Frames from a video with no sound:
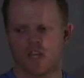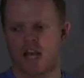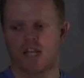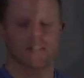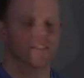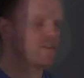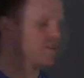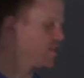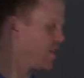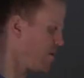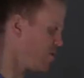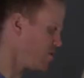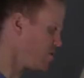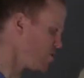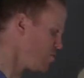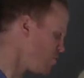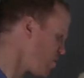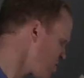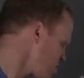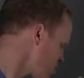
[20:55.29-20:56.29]
Yes, that
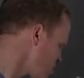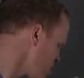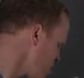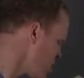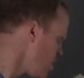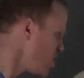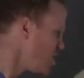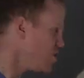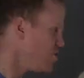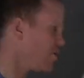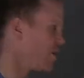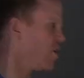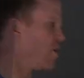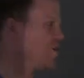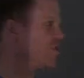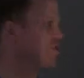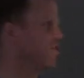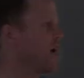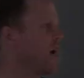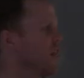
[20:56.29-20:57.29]
also works. You can
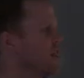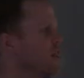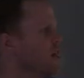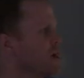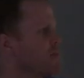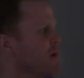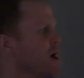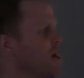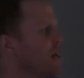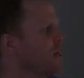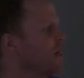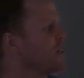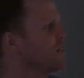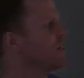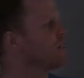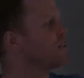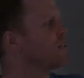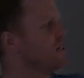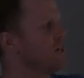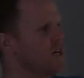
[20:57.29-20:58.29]
also kind of think about it
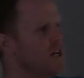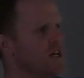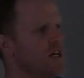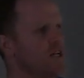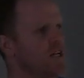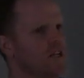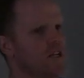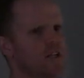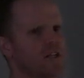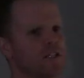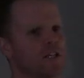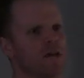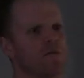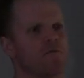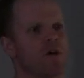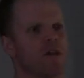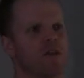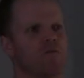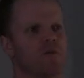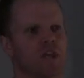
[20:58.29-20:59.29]
as in the same
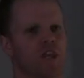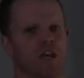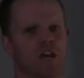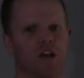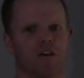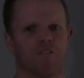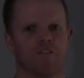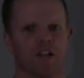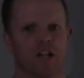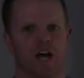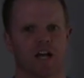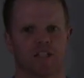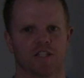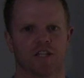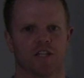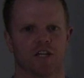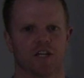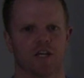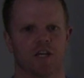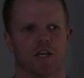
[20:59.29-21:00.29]
way that we think
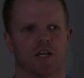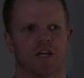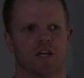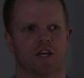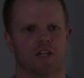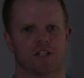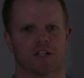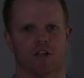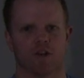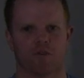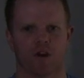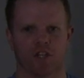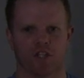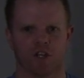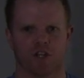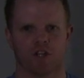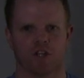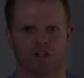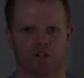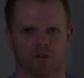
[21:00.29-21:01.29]
velocity
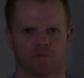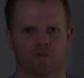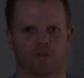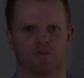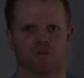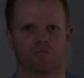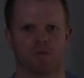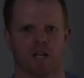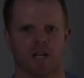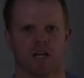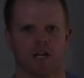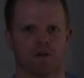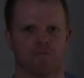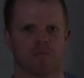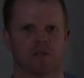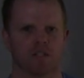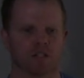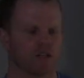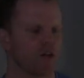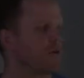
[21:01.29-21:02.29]
acceleration in terms of speeding up
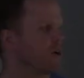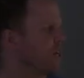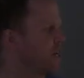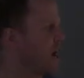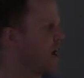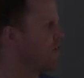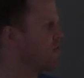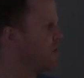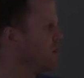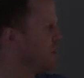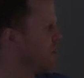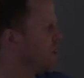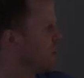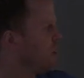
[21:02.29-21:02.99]
and slowing down.